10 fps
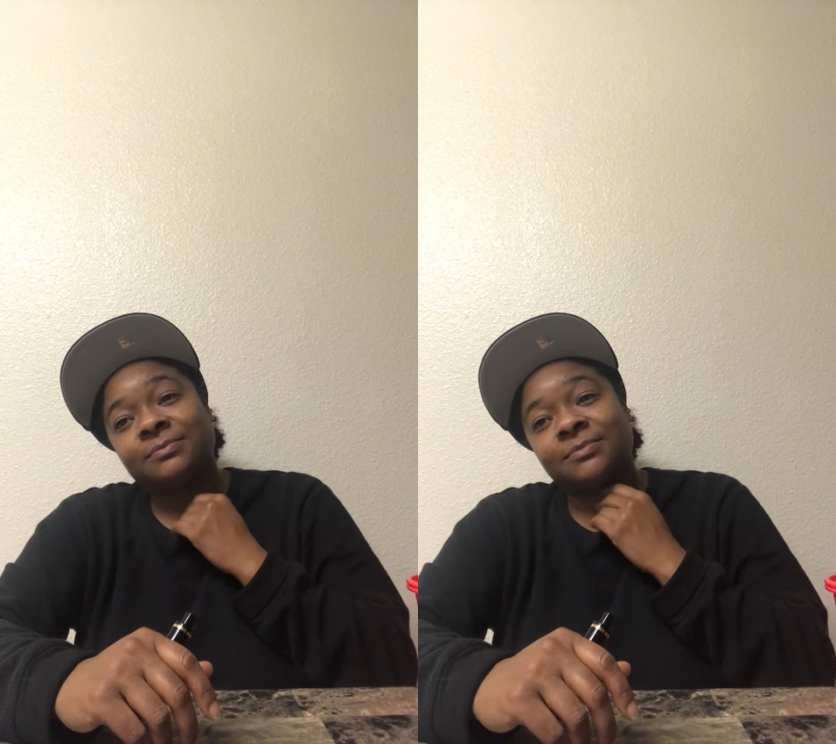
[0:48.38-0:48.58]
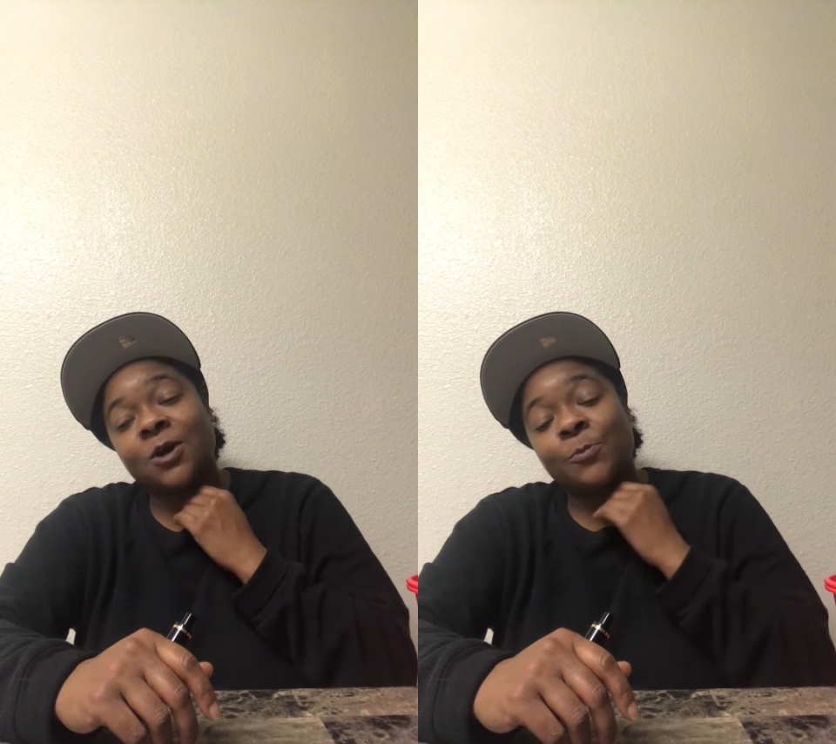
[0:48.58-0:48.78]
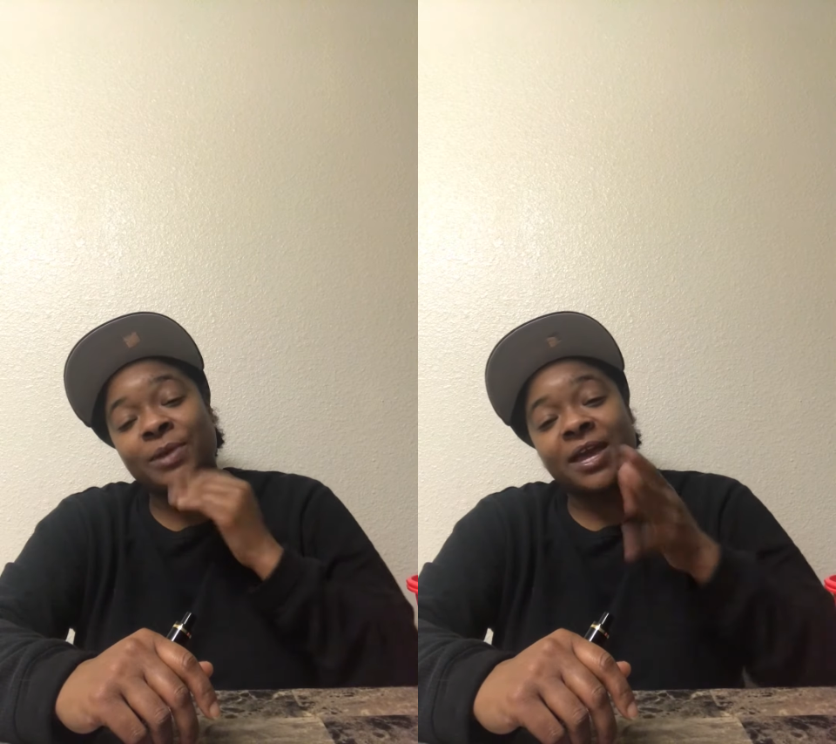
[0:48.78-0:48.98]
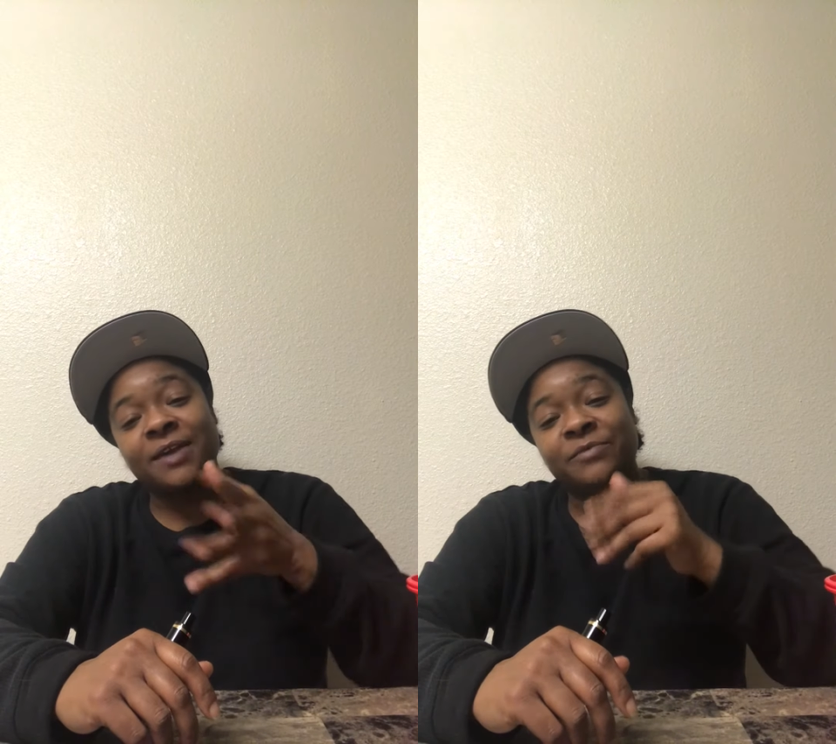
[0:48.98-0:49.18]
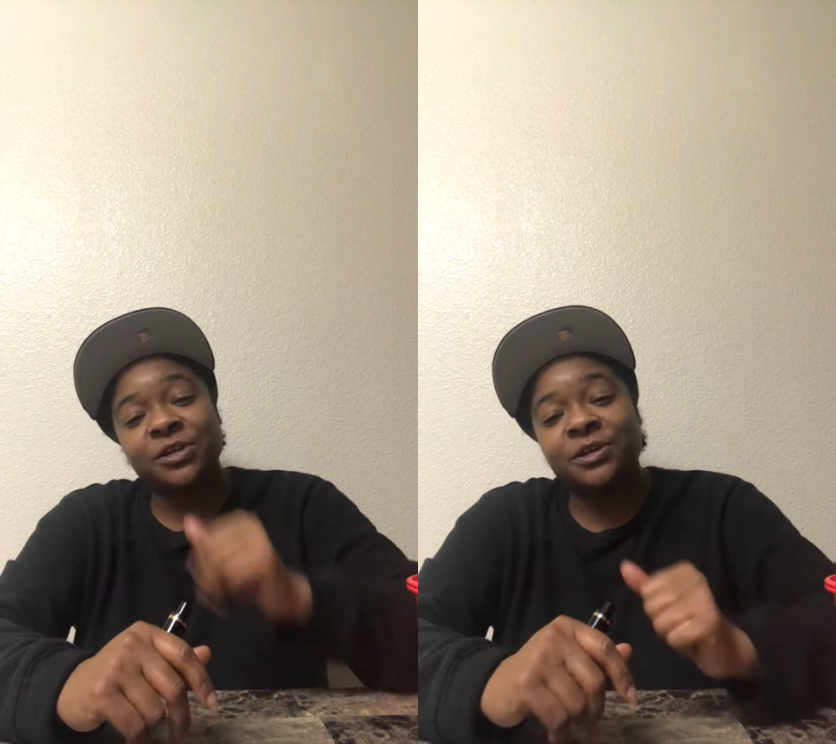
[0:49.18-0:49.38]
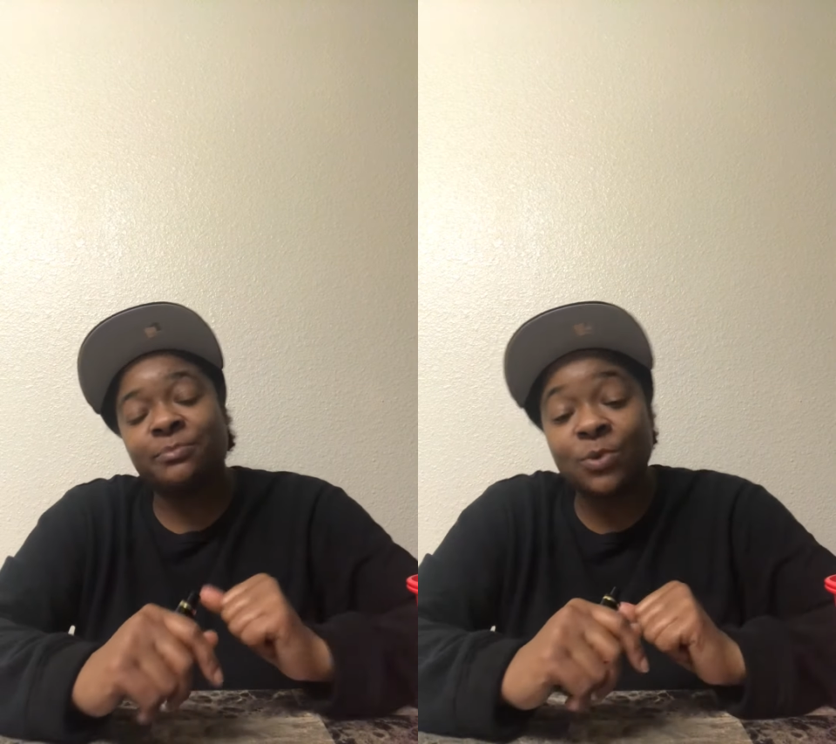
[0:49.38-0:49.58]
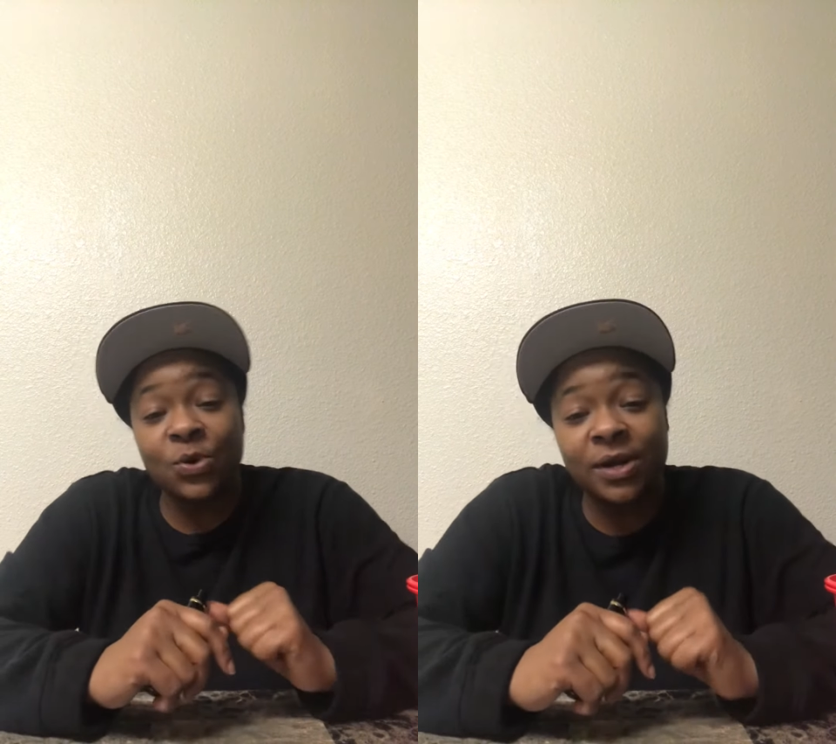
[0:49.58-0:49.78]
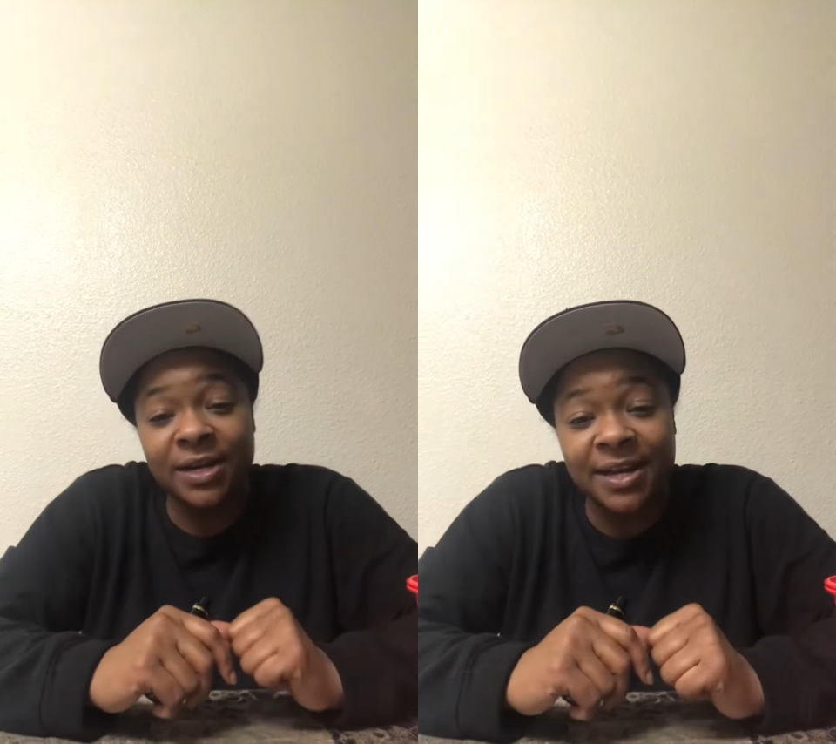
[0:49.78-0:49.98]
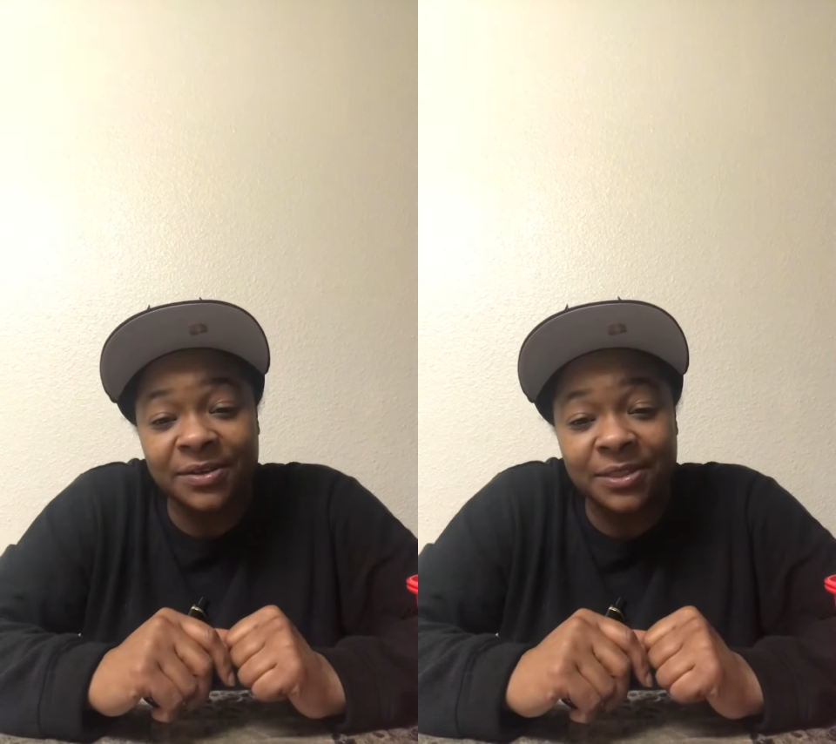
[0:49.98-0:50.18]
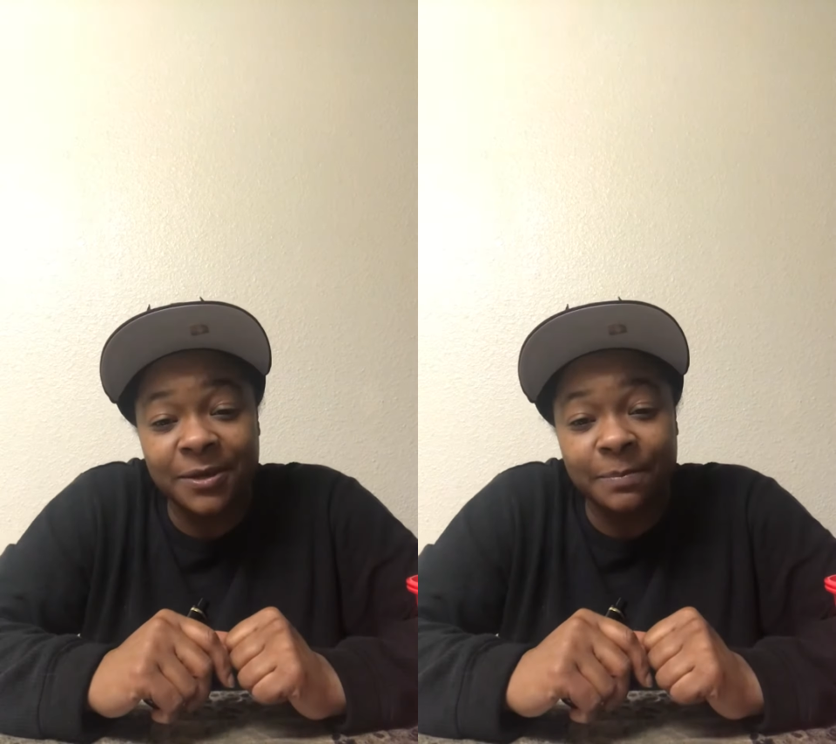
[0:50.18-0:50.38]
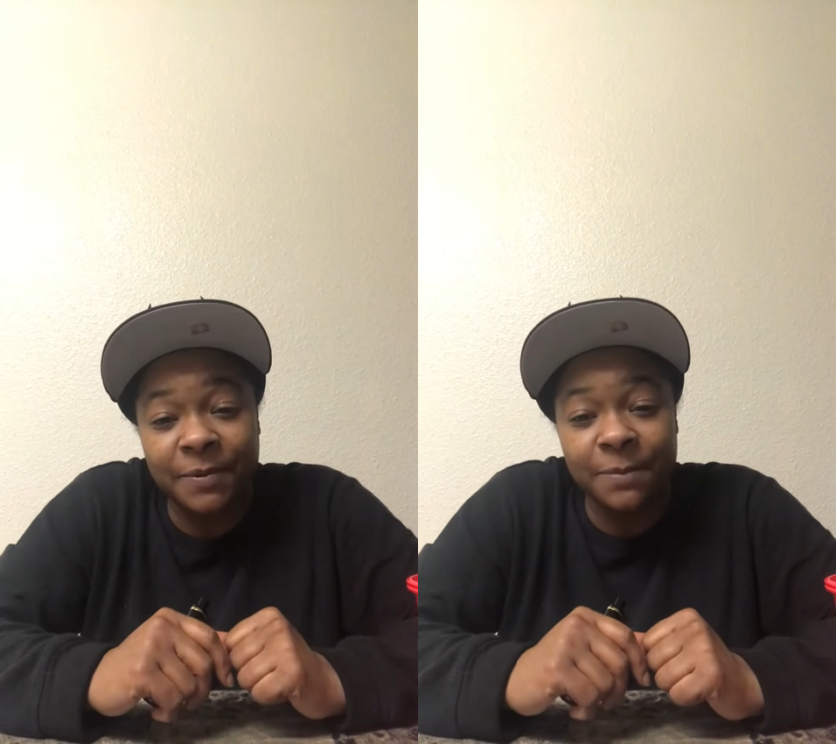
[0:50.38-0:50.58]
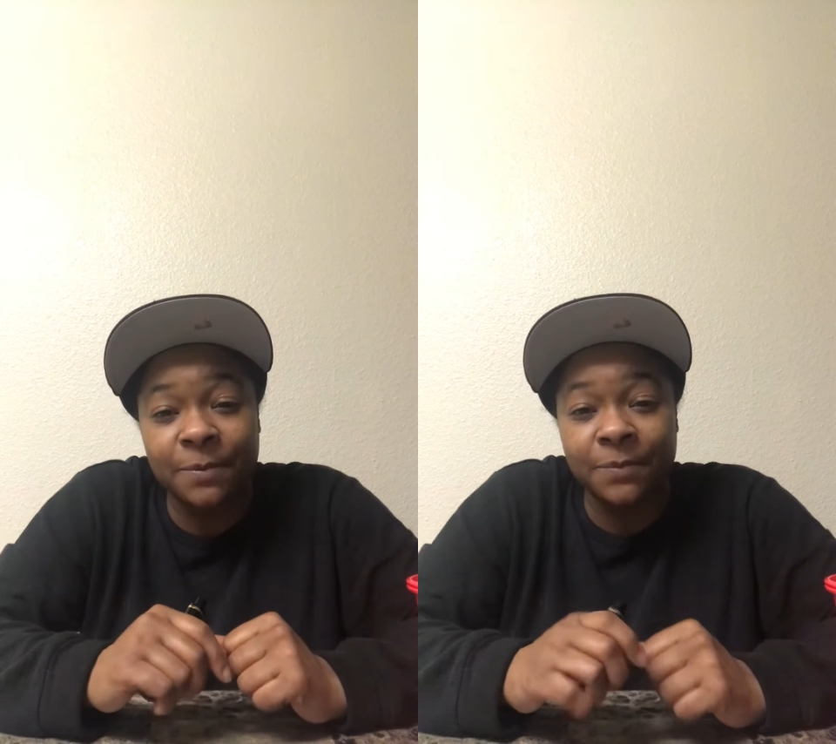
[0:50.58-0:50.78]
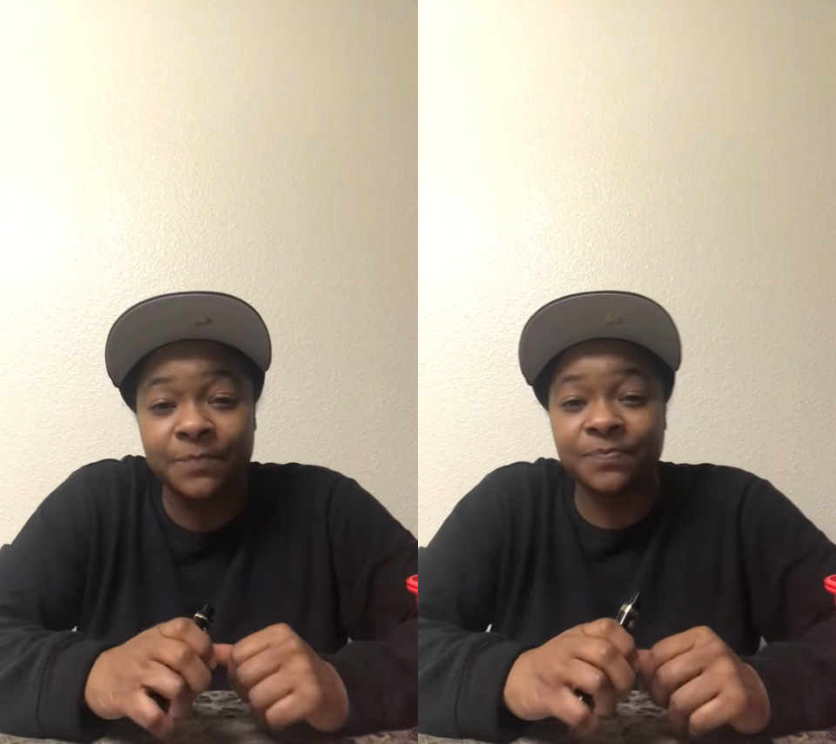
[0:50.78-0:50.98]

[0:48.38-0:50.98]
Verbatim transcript: I hope y'all having a good morning out there, people